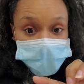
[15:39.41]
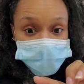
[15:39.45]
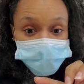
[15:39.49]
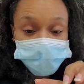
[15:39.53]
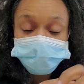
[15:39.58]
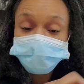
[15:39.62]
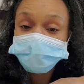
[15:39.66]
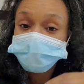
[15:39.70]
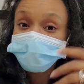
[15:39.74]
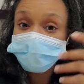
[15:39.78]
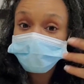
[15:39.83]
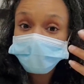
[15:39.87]

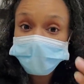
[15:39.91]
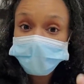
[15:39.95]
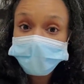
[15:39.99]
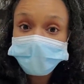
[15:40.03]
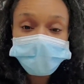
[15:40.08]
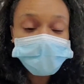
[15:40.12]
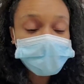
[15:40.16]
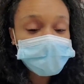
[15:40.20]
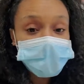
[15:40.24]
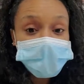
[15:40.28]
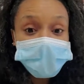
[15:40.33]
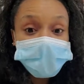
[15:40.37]
that you think,
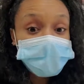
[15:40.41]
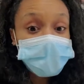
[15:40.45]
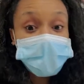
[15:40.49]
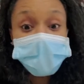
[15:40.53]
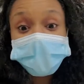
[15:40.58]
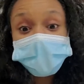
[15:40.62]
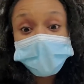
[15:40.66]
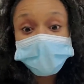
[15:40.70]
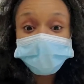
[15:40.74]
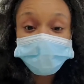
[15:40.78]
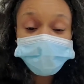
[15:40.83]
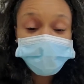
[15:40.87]
okay,
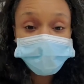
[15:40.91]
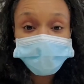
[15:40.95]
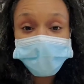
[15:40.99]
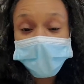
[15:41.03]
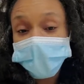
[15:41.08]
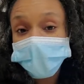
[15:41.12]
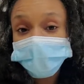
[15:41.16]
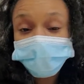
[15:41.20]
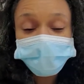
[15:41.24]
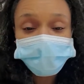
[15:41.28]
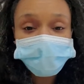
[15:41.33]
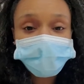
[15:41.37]
yay, I'm
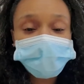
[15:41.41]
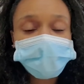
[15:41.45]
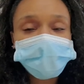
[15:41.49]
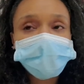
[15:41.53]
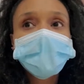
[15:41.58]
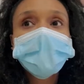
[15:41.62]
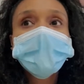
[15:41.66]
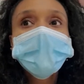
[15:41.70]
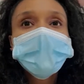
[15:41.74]
home free,